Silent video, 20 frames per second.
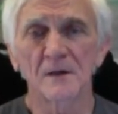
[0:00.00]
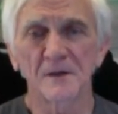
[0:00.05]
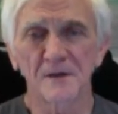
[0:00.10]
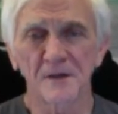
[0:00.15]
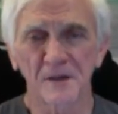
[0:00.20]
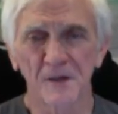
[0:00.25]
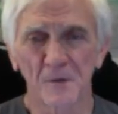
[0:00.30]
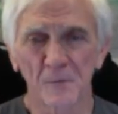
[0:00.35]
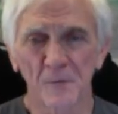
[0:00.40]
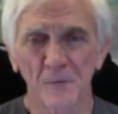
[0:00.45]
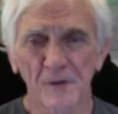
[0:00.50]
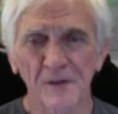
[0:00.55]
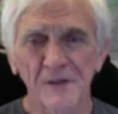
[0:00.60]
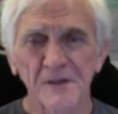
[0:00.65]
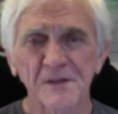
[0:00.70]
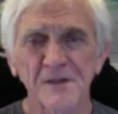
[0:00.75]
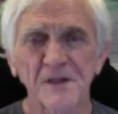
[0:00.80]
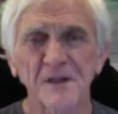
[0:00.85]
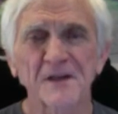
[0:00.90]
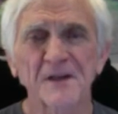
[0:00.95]
you know,
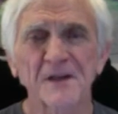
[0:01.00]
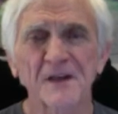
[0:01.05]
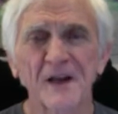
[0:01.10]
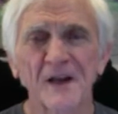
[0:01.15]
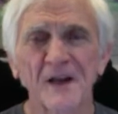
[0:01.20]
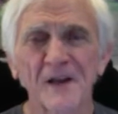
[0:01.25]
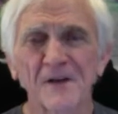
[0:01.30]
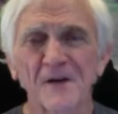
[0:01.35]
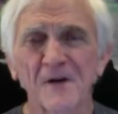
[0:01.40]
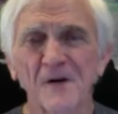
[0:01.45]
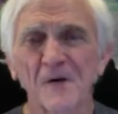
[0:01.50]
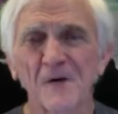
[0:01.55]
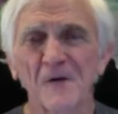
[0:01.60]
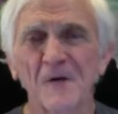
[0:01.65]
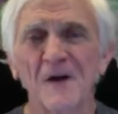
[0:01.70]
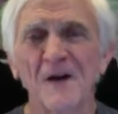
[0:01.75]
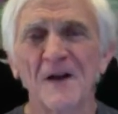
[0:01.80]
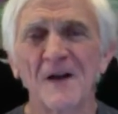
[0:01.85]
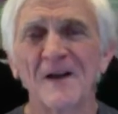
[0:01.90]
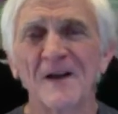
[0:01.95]
releasing and letting go.
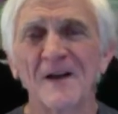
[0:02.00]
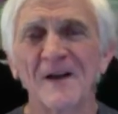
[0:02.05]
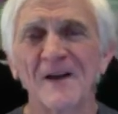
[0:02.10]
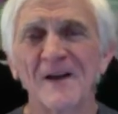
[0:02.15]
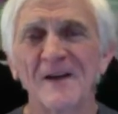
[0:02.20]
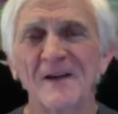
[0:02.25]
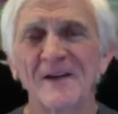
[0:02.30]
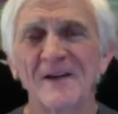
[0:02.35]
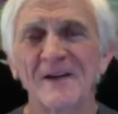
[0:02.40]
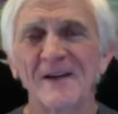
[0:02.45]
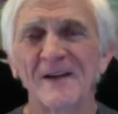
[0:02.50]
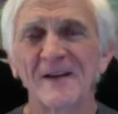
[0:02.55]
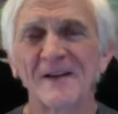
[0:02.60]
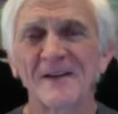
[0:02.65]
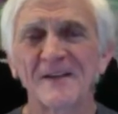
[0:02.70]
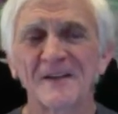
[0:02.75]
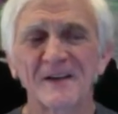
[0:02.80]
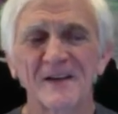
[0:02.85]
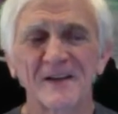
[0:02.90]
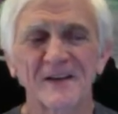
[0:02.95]

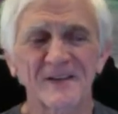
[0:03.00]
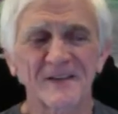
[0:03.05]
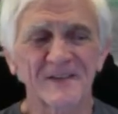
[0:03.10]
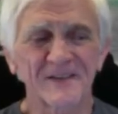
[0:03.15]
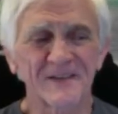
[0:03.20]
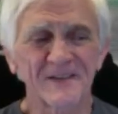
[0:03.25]
And uh,